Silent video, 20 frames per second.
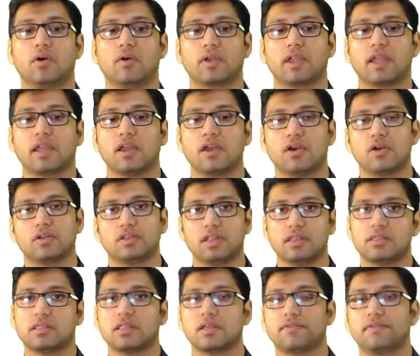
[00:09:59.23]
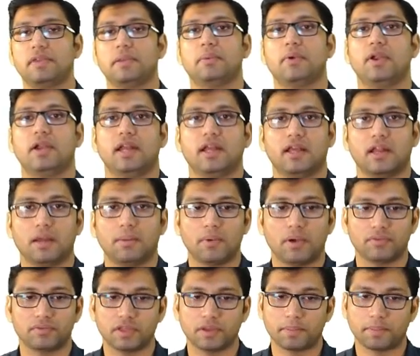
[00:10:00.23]
Okay, so this is a free body
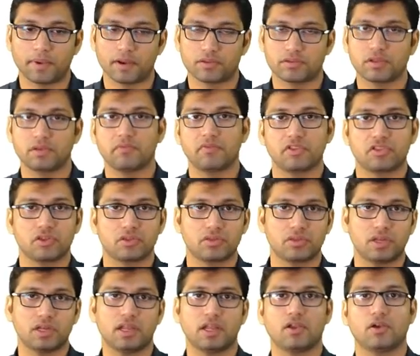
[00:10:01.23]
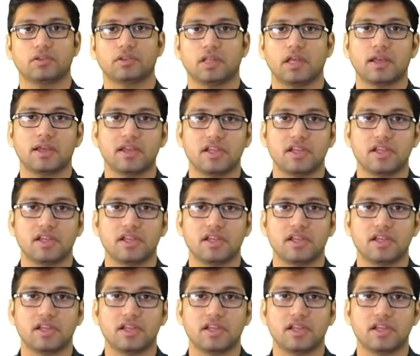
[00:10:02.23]
diagram of the person which is sitting on